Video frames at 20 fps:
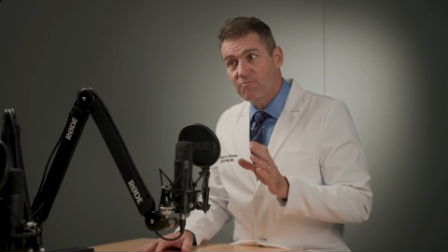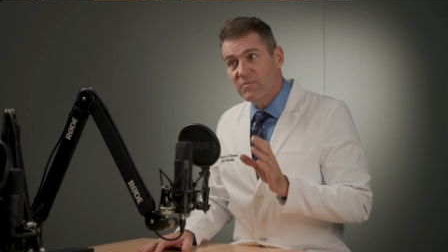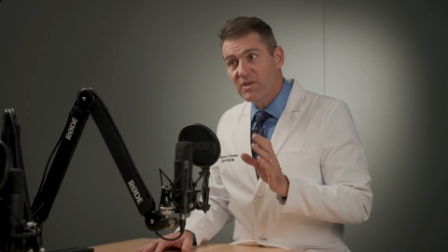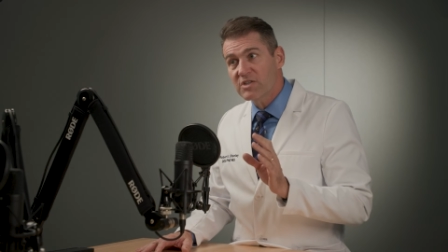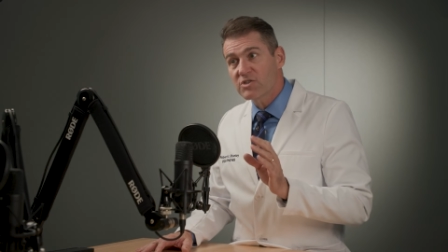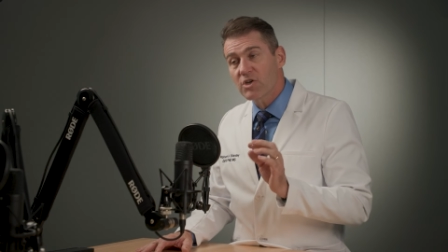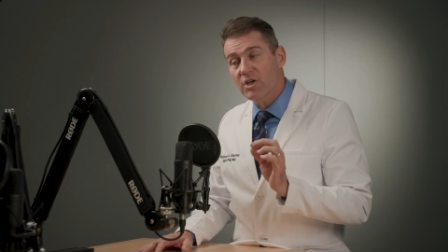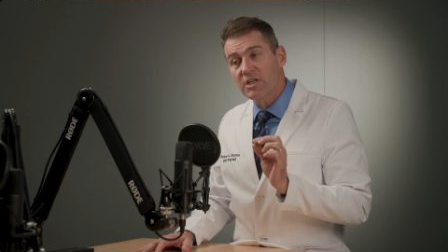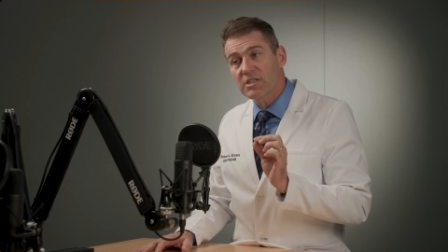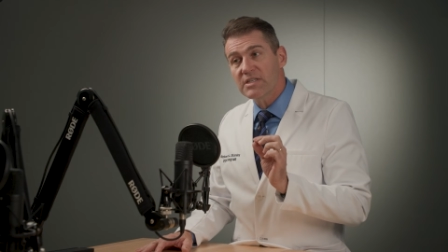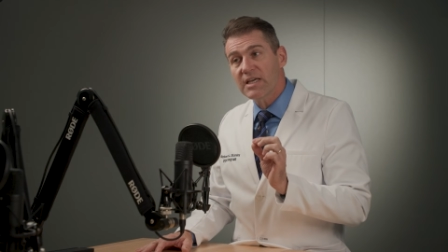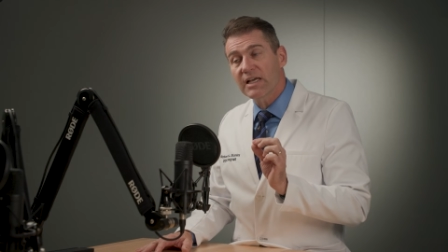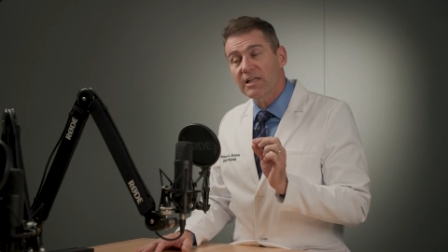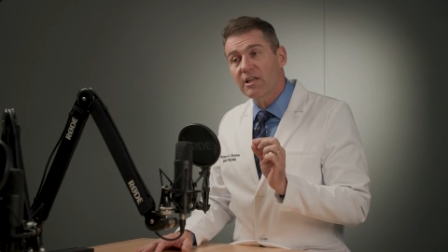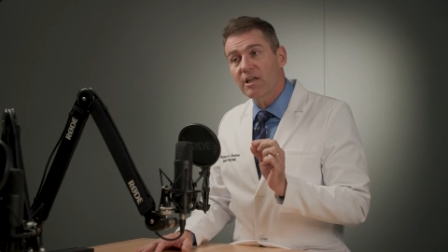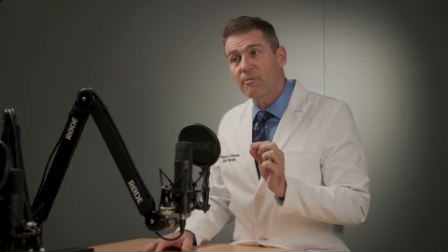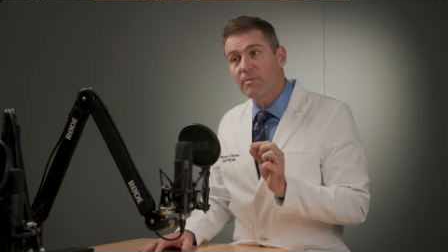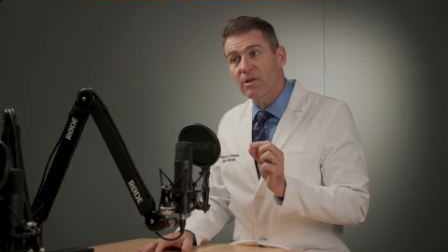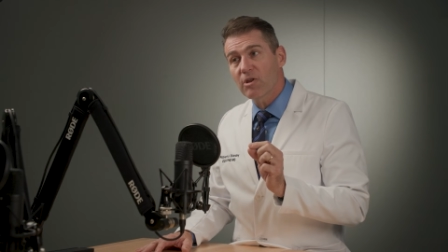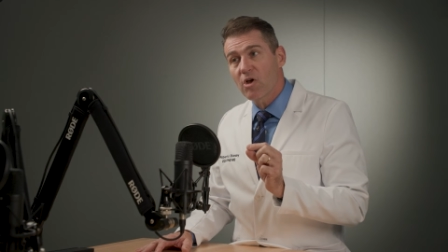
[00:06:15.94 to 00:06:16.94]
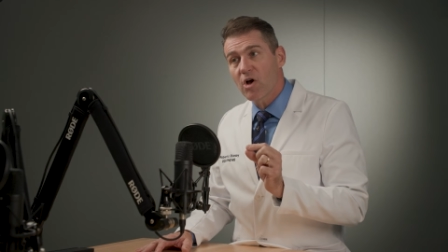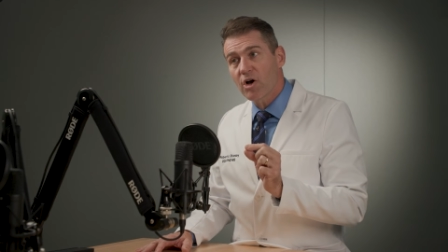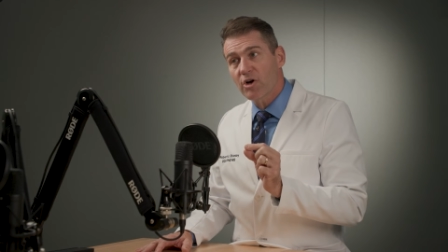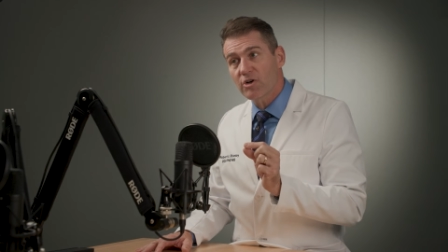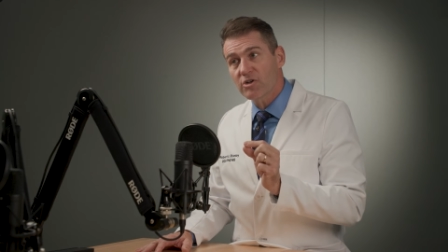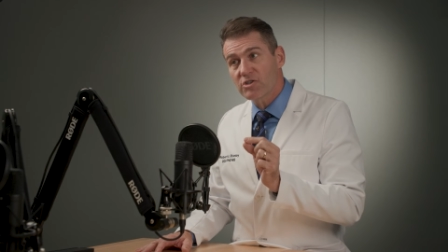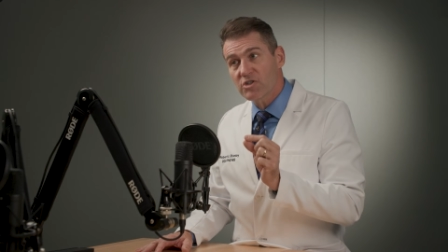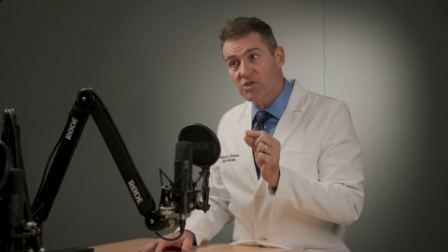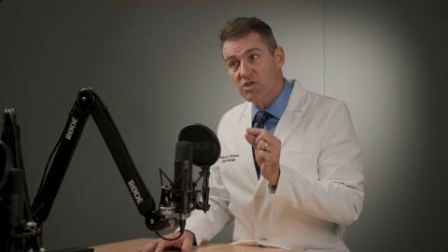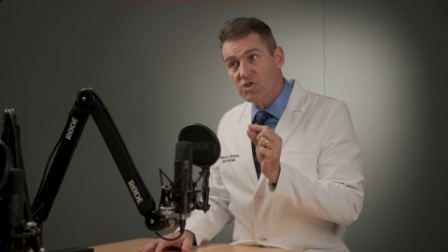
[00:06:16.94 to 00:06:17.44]
is going to take a little bit
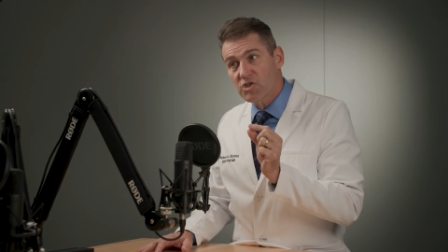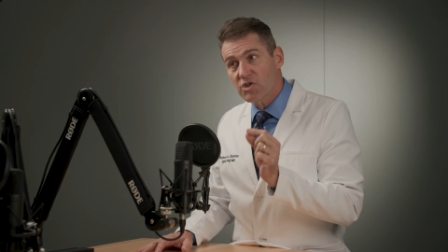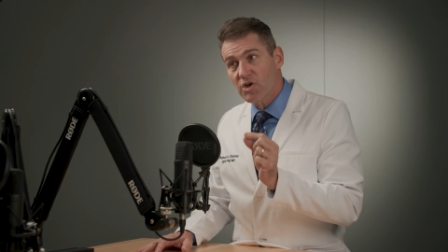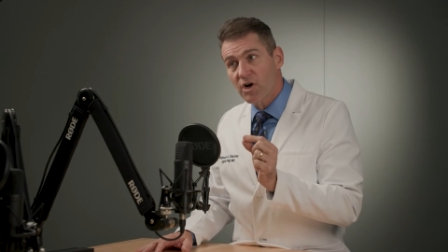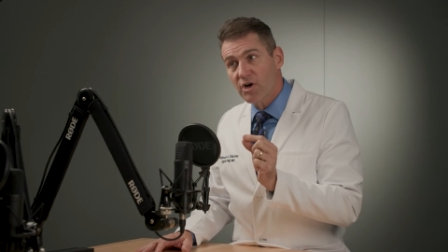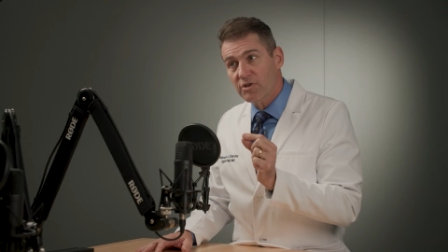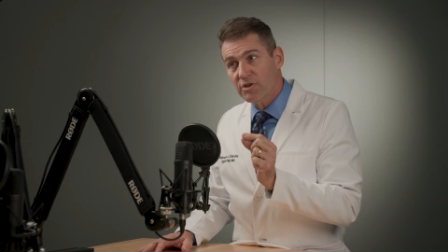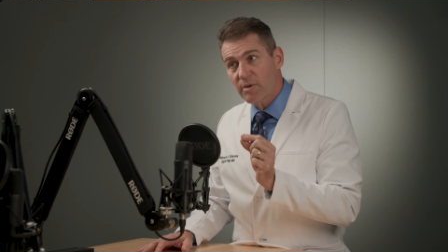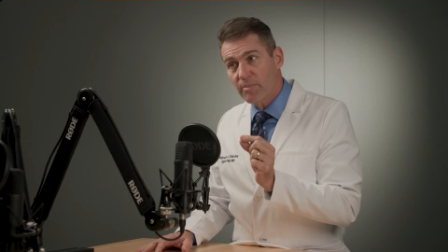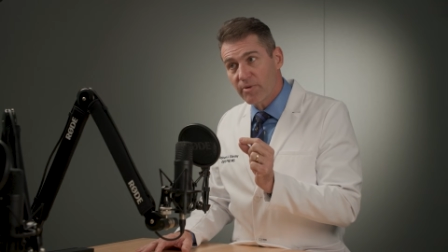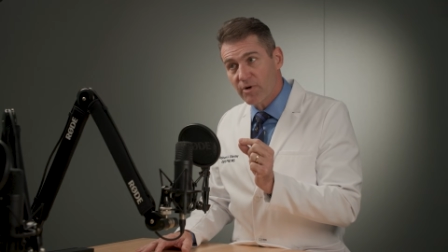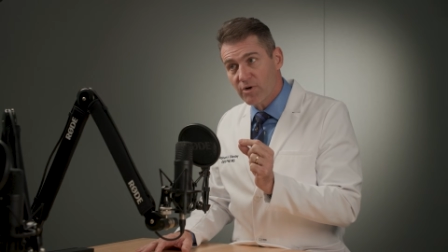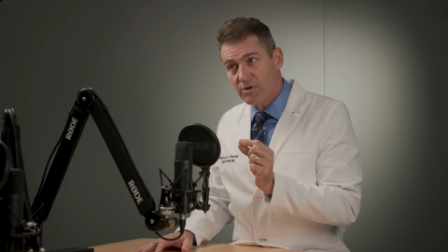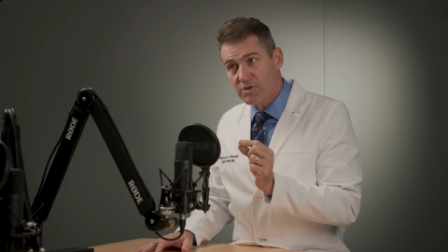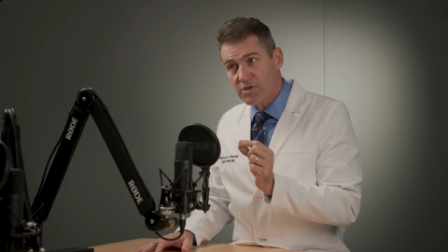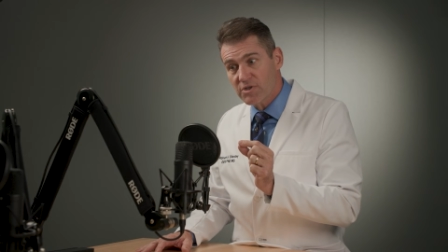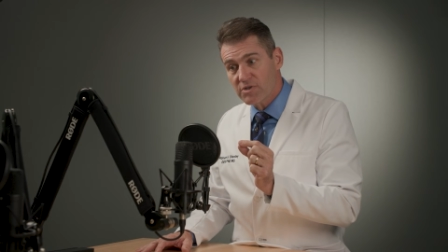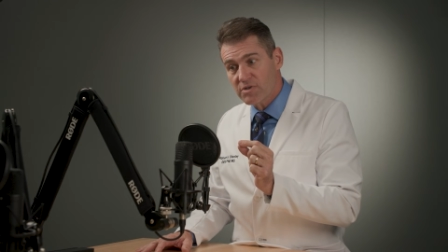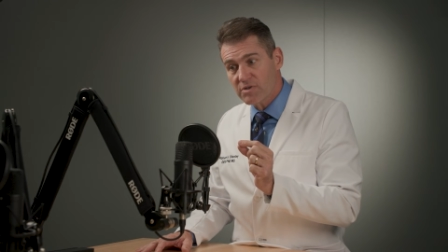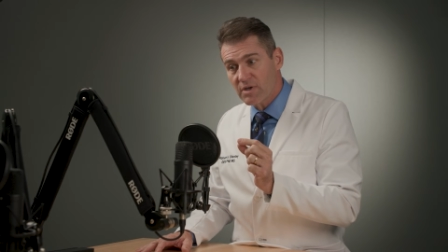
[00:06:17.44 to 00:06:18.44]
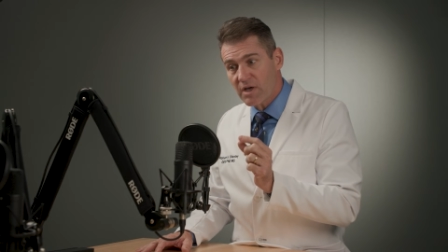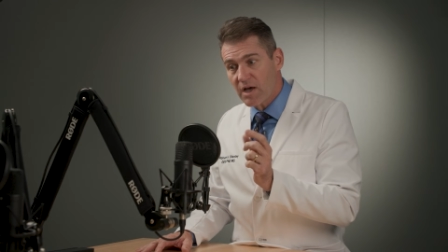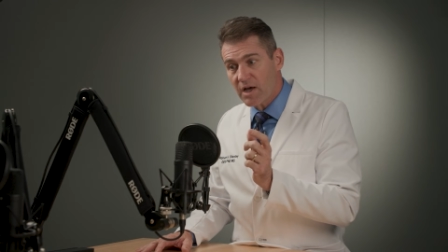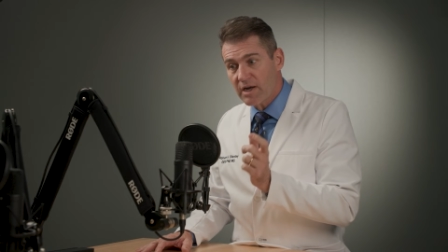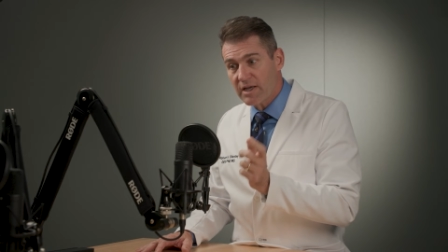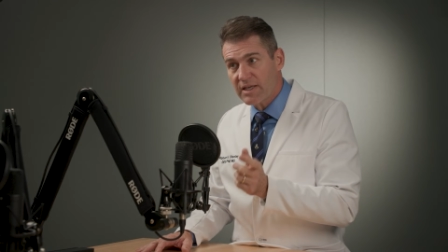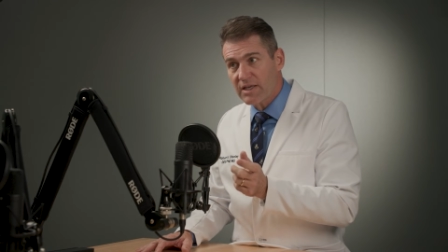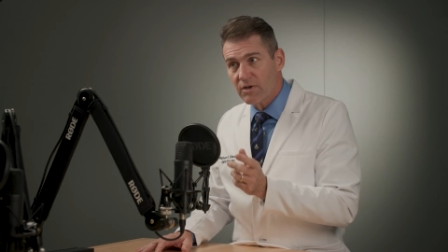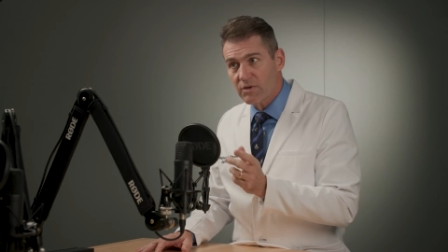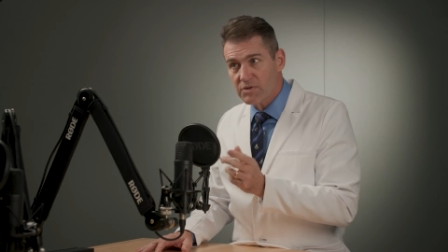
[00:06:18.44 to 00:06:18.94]
longer to start the purchase
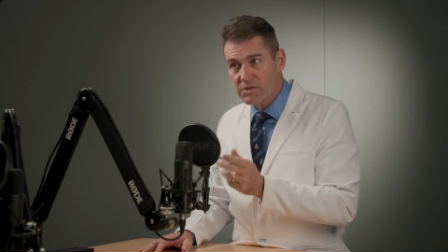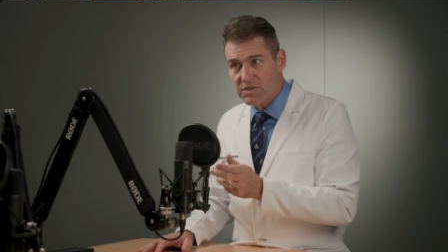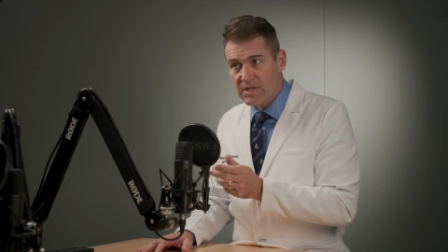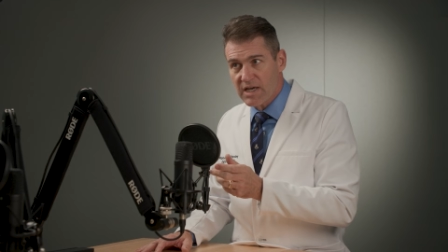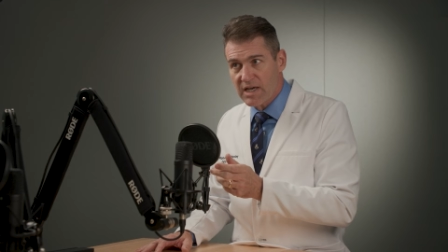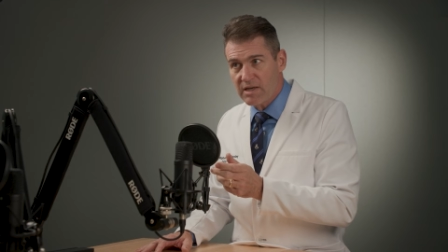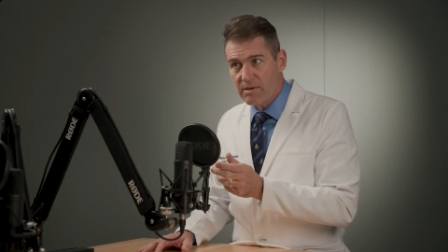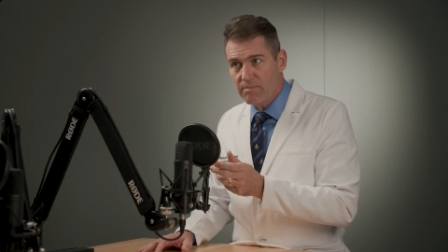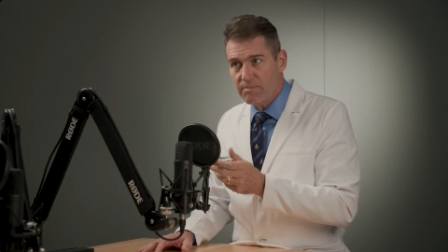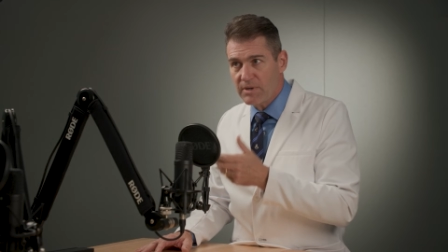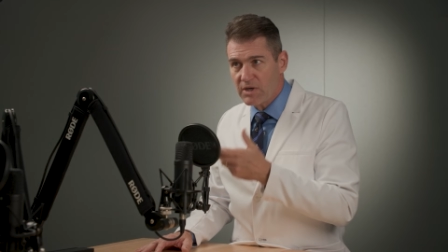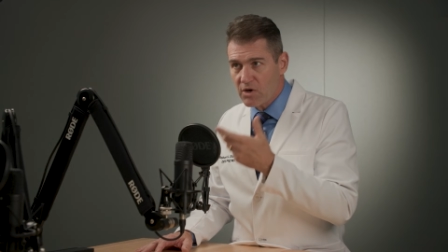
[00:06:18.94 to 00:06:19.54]
on a healed site